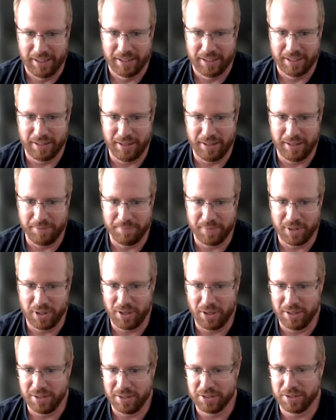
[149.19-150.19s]

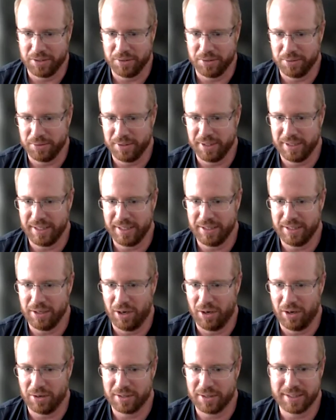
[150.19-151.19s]
clients who are in the
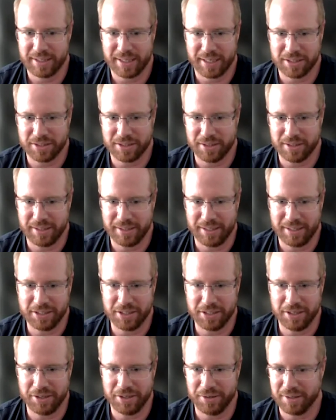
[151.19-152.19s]
architecture,
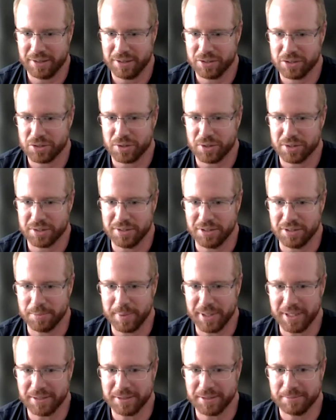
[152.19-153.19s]
engineering, construction
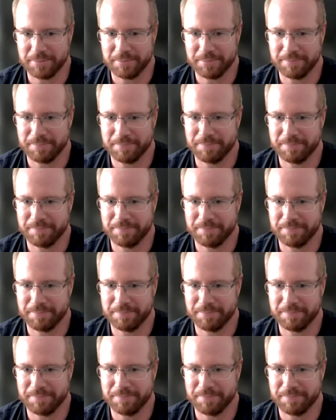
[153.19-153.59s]
space.